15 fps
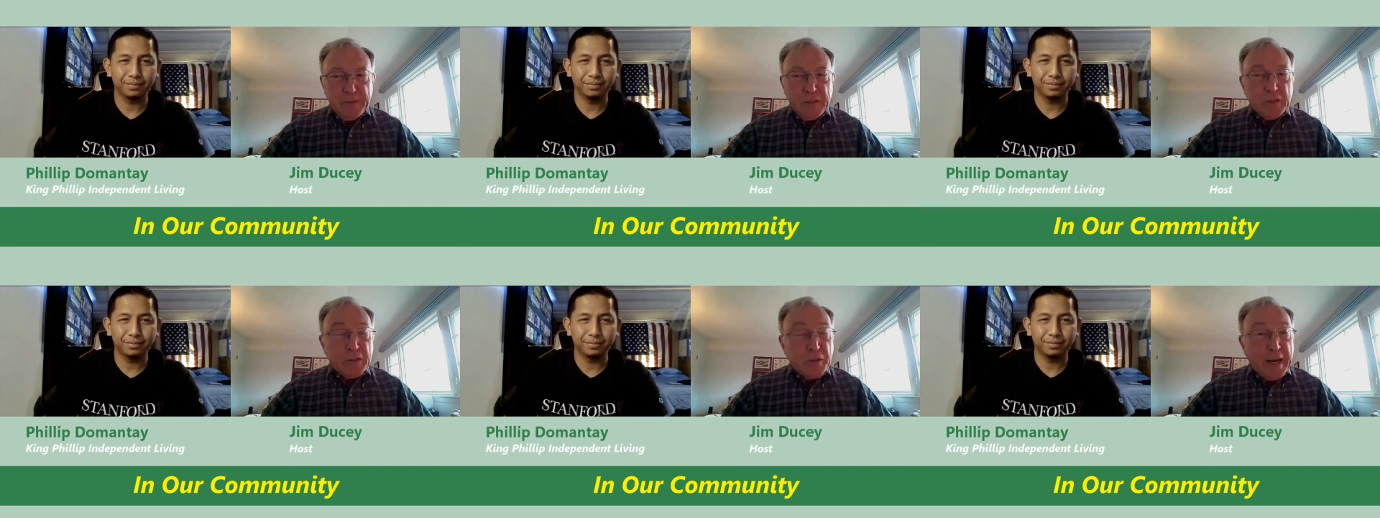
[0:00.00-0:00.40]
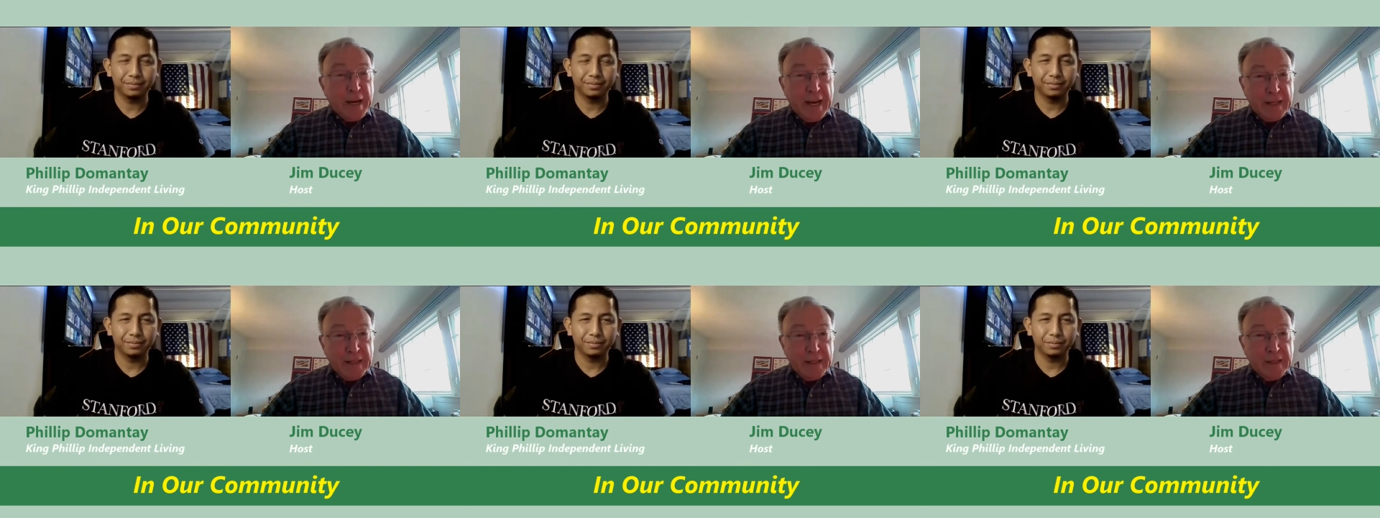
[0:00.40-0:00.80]

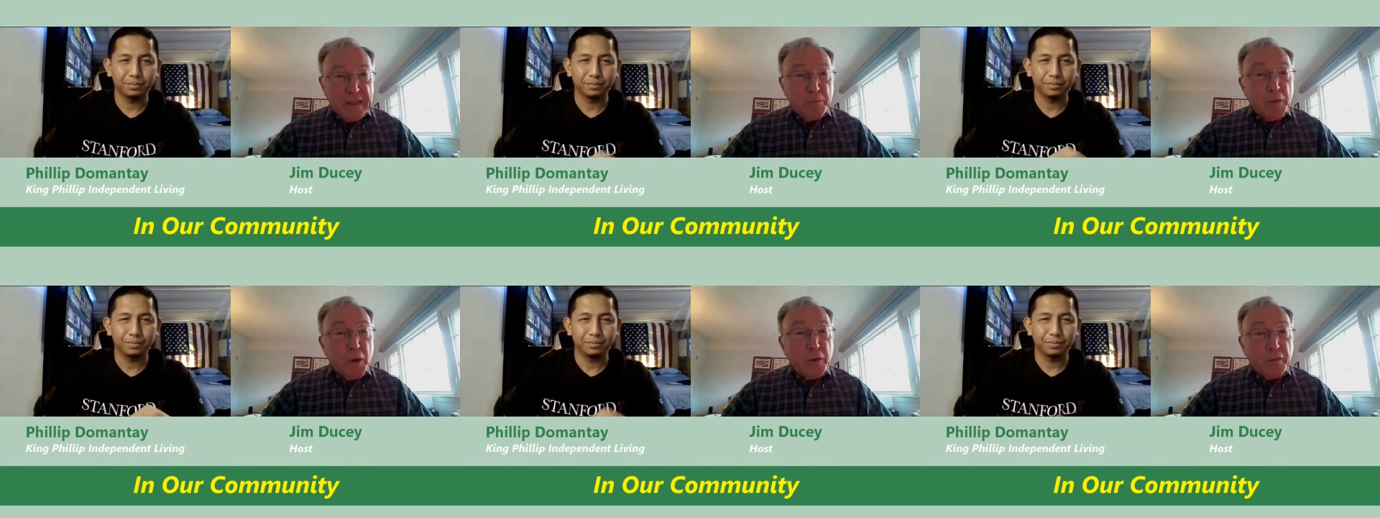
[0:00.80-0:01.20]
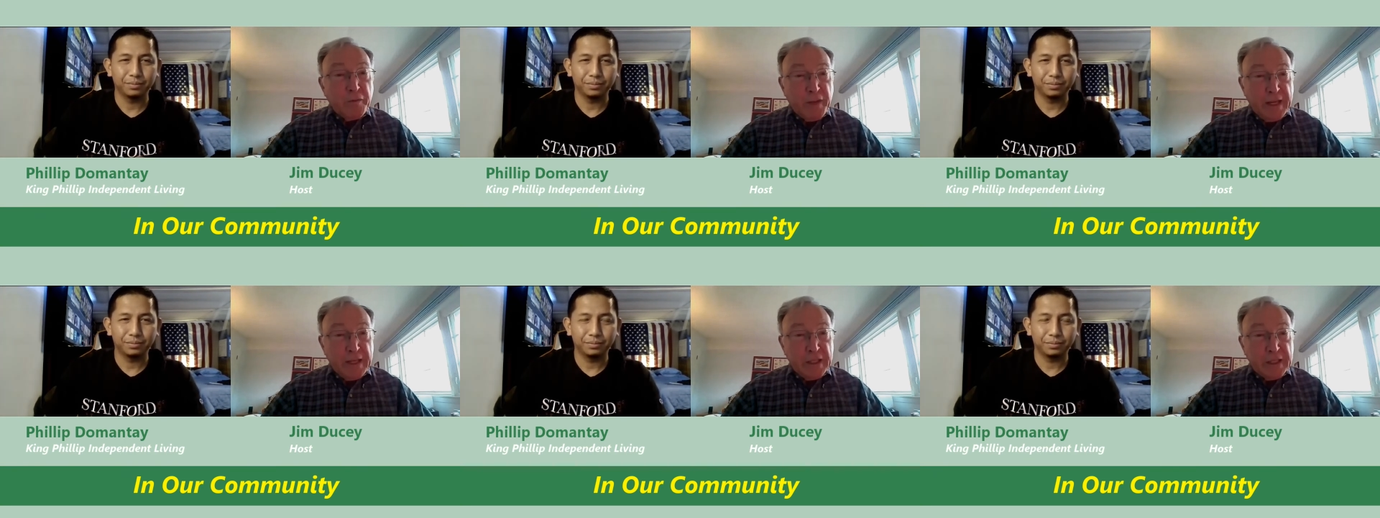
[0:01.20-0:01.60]
Speaker 1: strength and
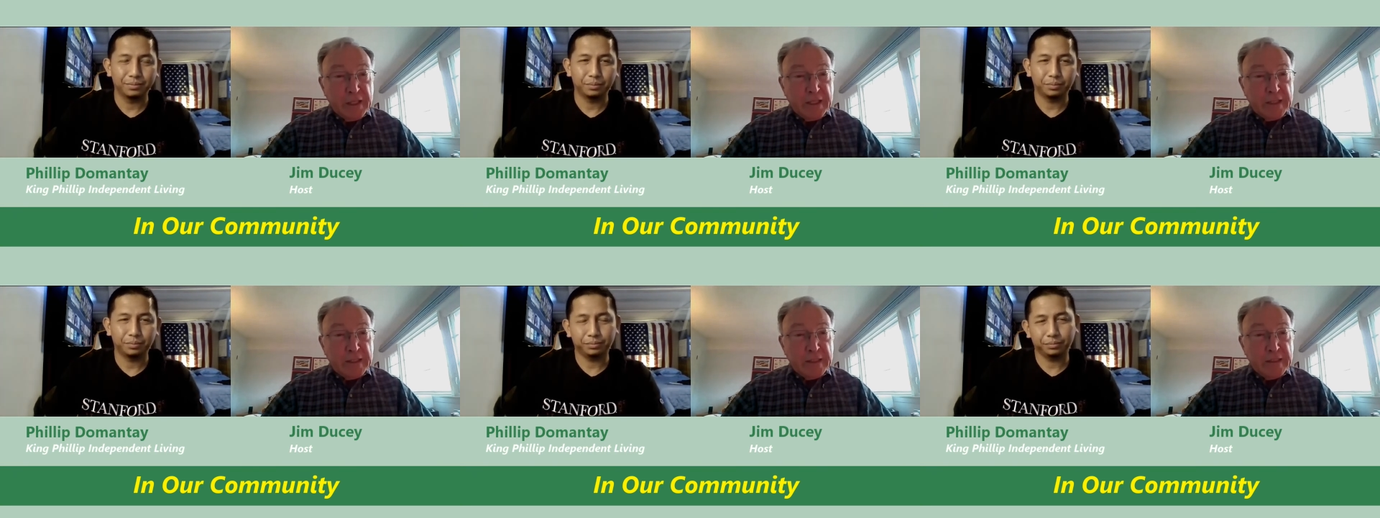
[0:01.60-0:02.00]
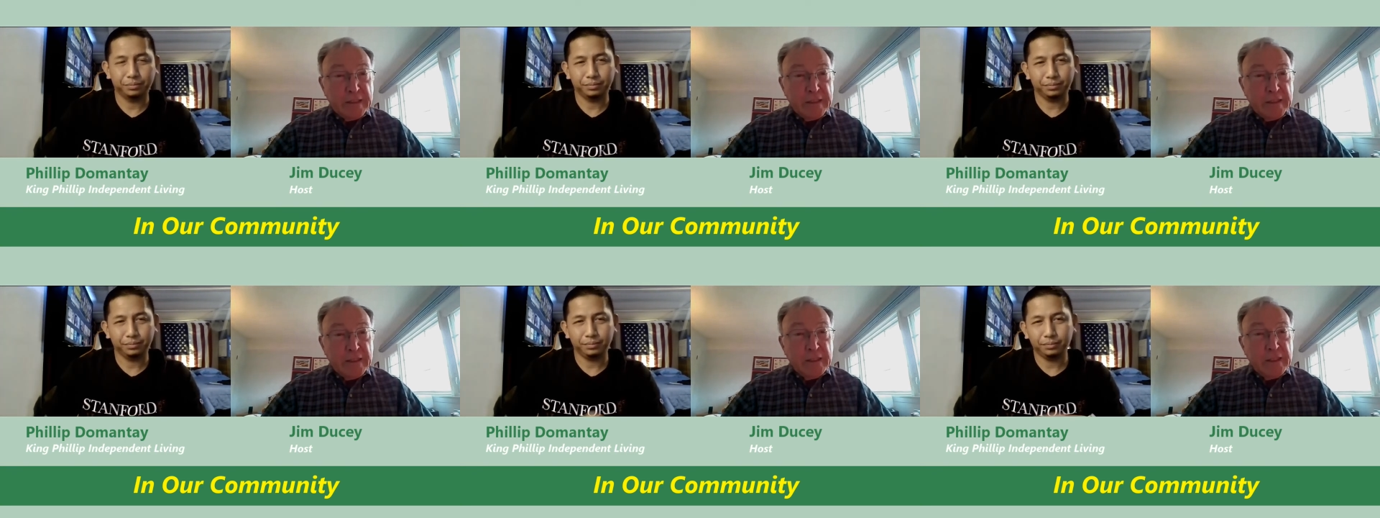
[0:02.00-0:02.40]
motivation
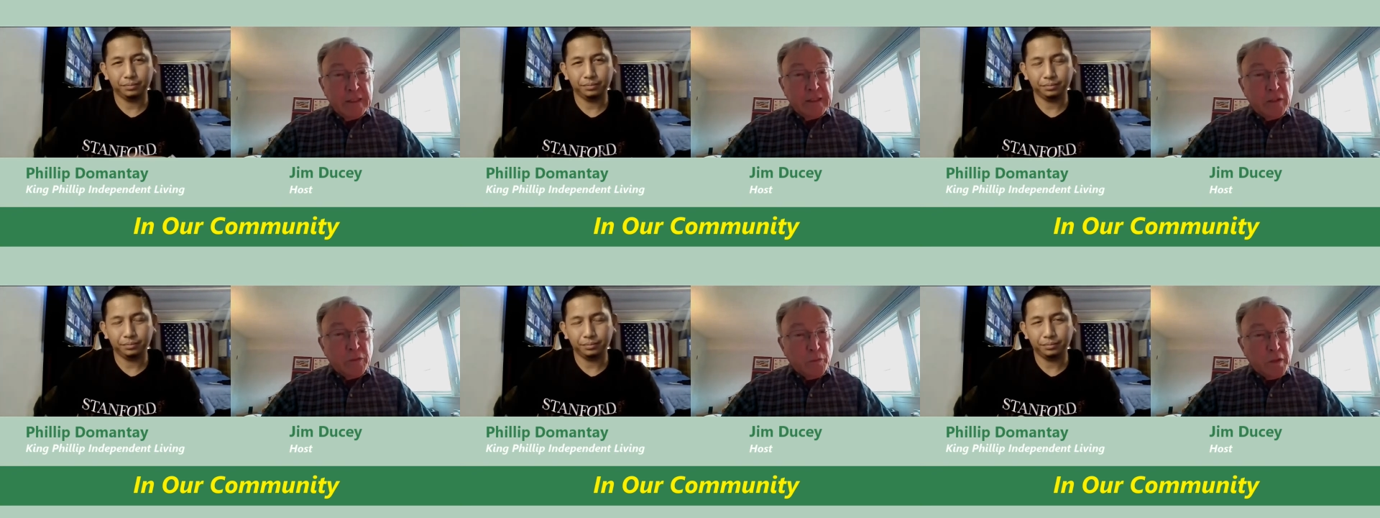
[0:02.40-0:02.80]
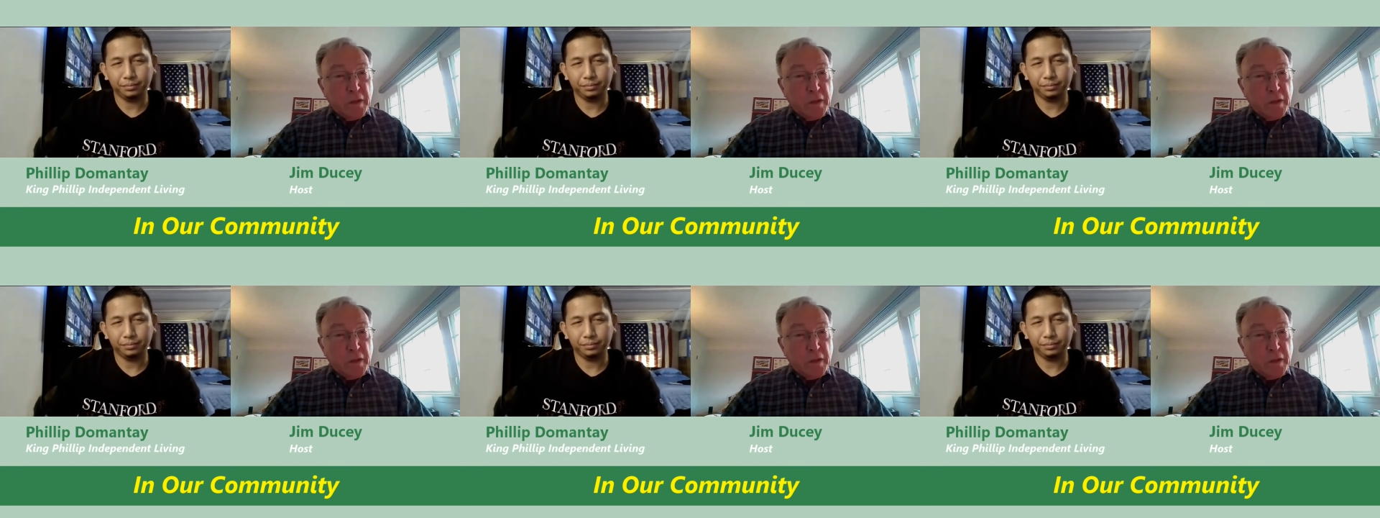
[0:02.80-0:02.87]
to